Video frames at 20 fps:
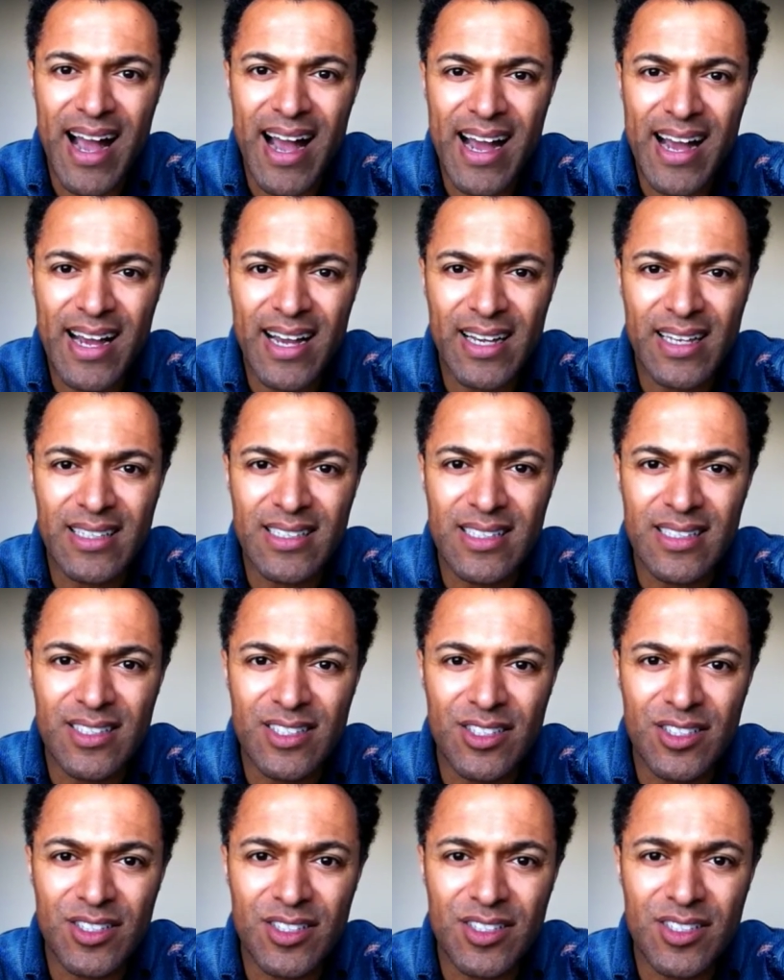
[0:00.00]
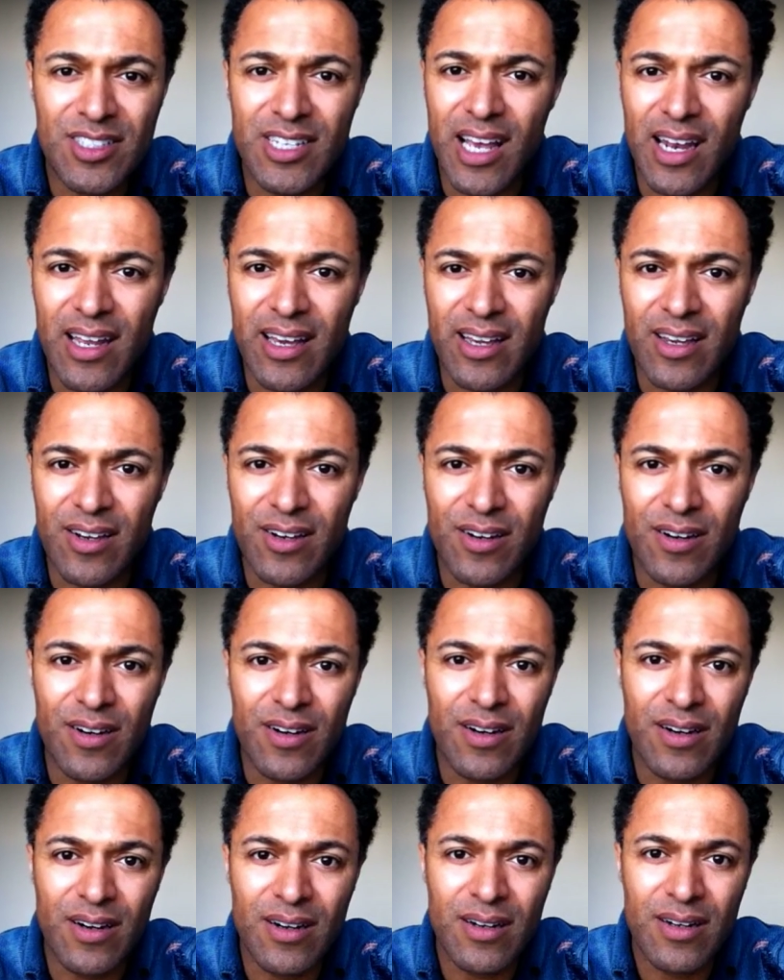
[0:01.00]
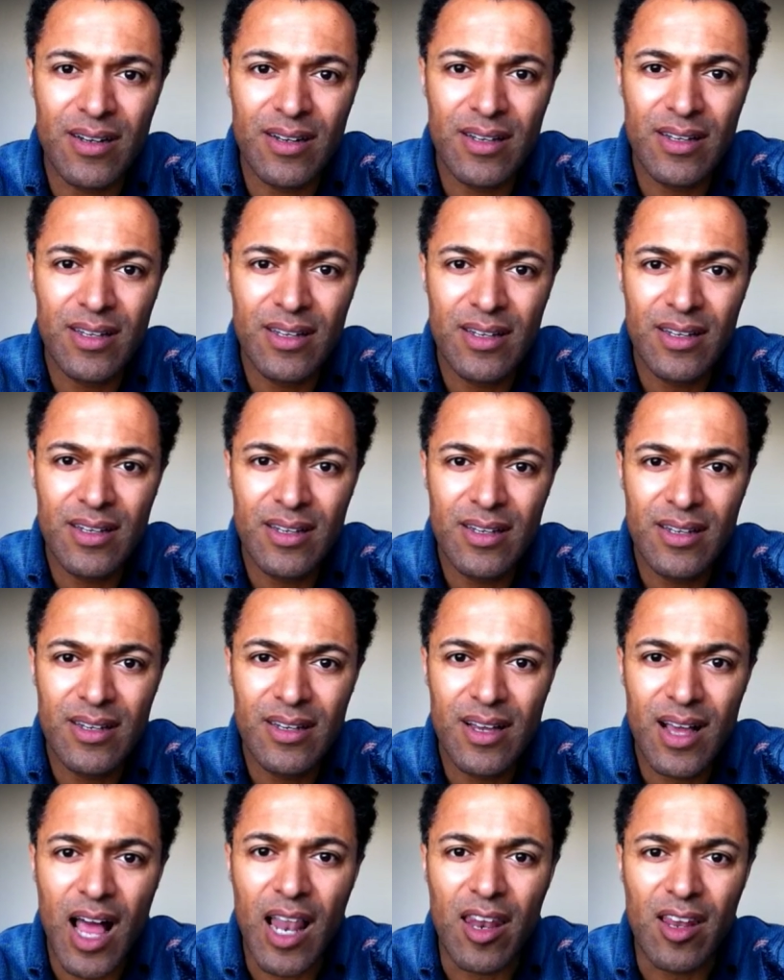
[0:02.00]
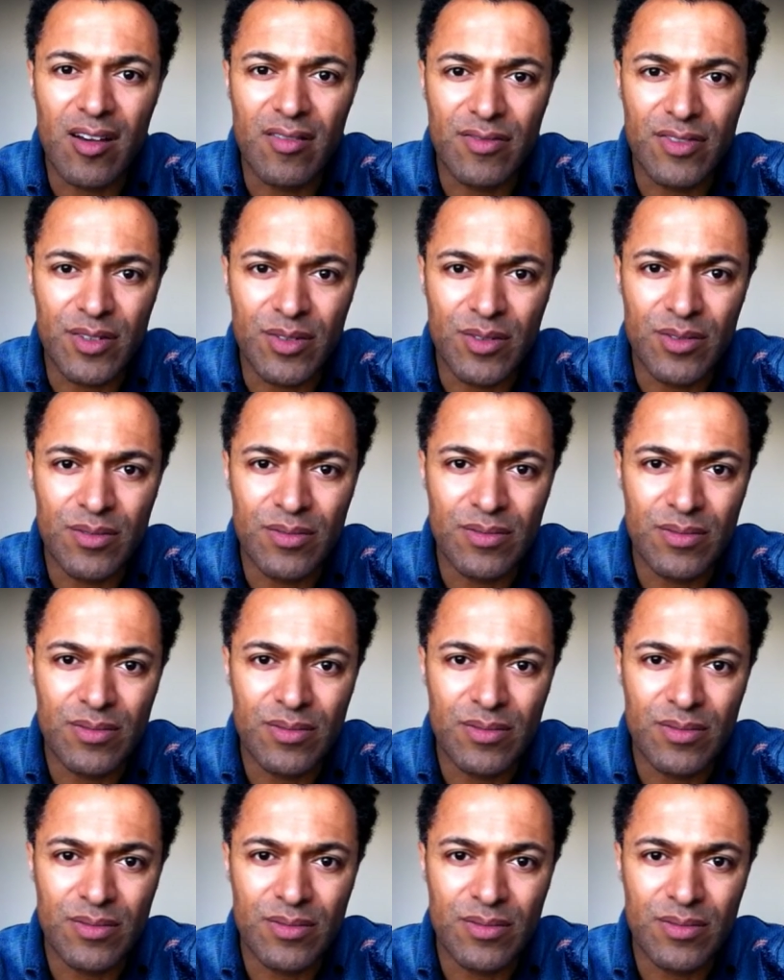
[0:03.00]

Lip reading: eyes and just telling her, I love you.